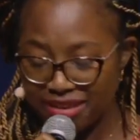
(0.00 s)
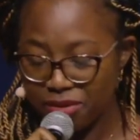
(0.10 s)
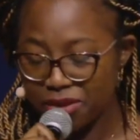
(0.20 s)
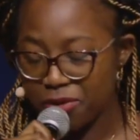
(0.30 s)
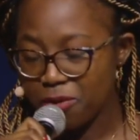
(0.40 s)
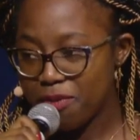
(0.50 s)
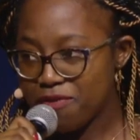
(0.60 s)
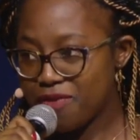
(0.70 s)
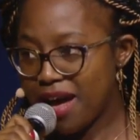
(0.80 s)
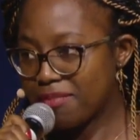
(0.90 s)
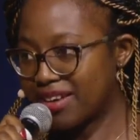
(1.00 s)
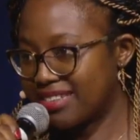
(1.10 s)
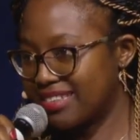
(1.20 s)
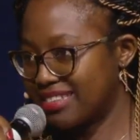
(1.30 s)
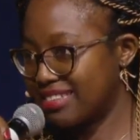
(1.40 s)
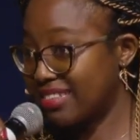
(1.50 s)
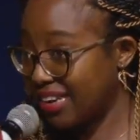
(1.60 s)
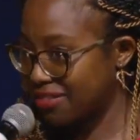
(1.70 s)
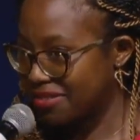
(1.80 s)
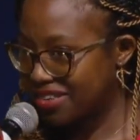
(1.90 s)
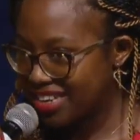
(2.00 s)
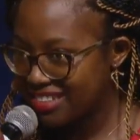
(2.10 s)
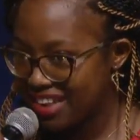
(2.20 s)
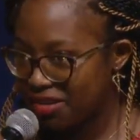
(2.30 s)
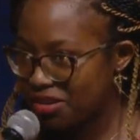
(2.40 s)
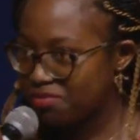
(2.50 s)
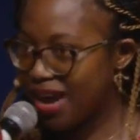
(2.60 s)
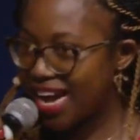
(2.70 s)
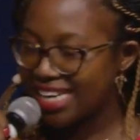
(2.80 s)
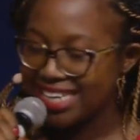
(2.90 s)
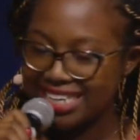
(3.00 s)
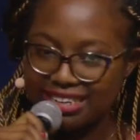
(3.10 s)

with a group of farmers still in southern Mali,